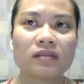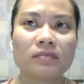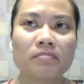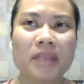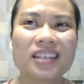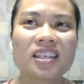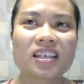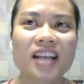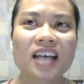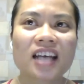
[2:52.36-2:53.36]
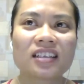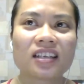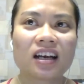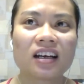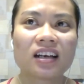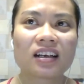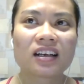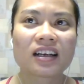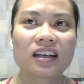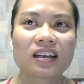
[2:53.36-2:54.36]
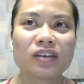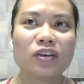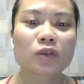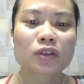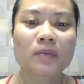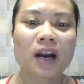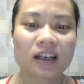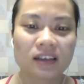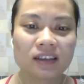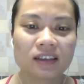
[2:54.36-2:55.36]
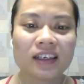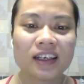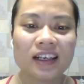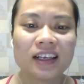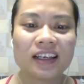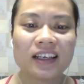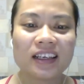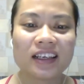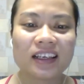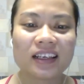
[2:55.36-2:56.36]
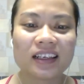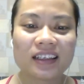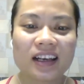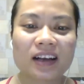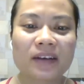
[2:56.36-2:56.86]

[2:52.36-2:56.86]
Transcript: better than uh, no smile. Mm. Yeah.